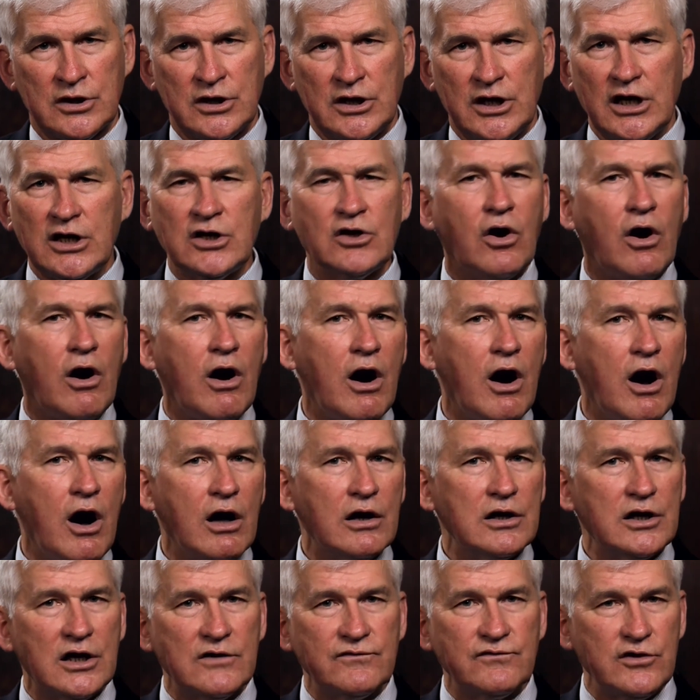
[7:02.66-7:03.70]
In
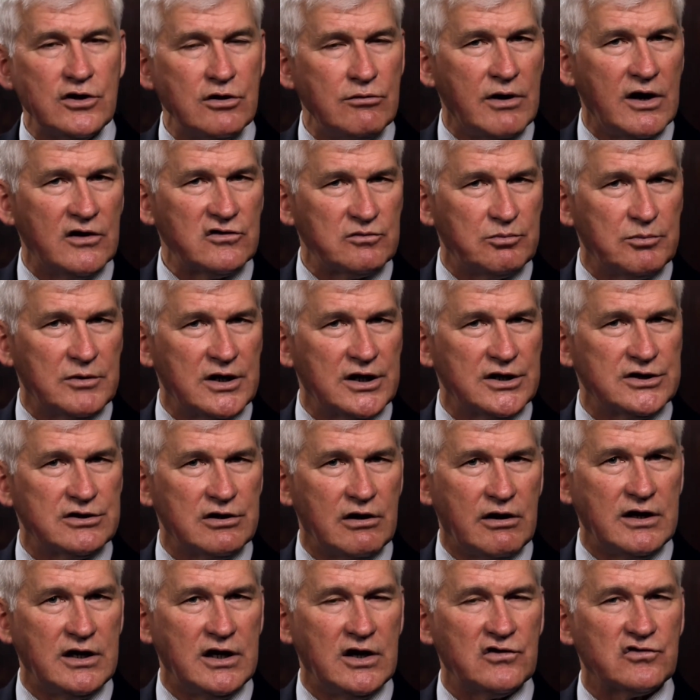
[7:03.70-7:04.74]
all of U.S.
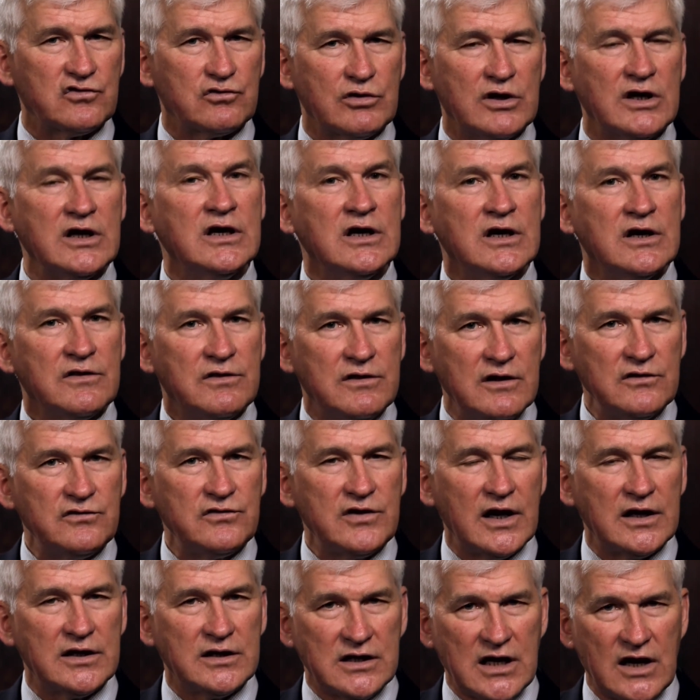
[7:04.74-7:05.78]
military history, this
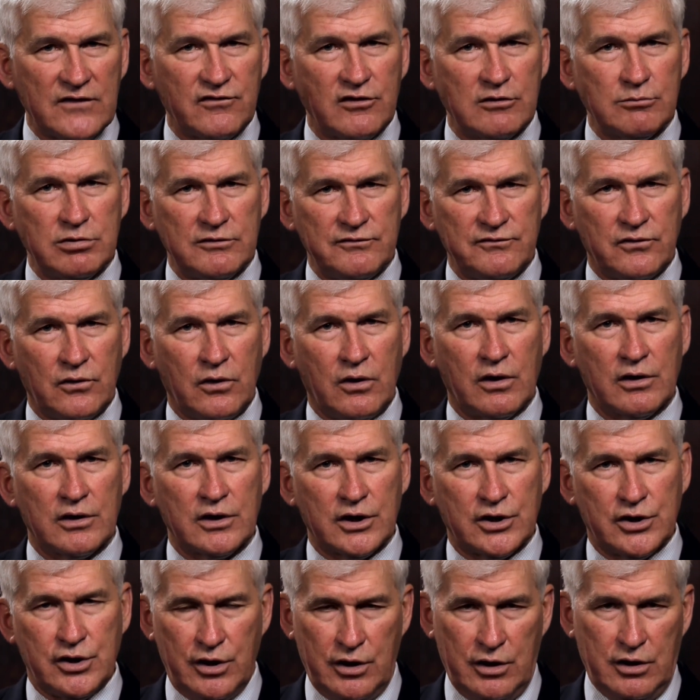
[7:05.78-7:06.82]
had never before
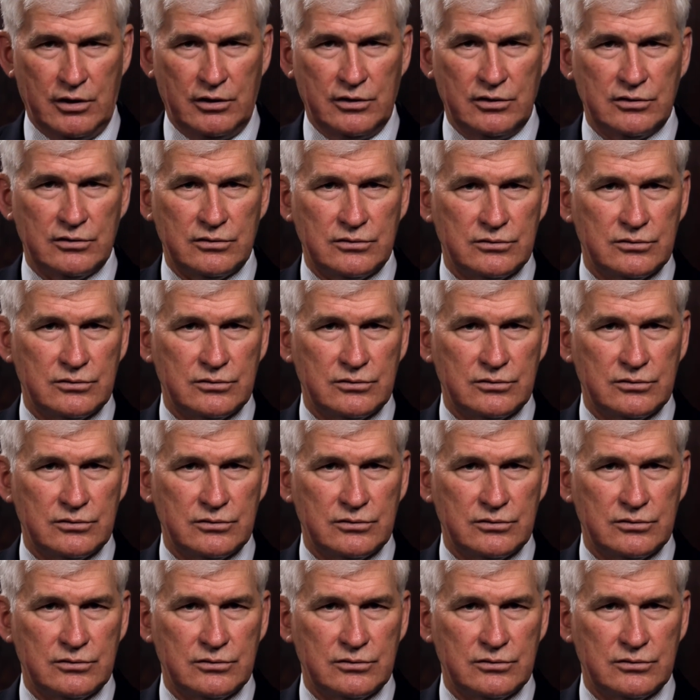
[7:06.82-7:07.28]
occurred.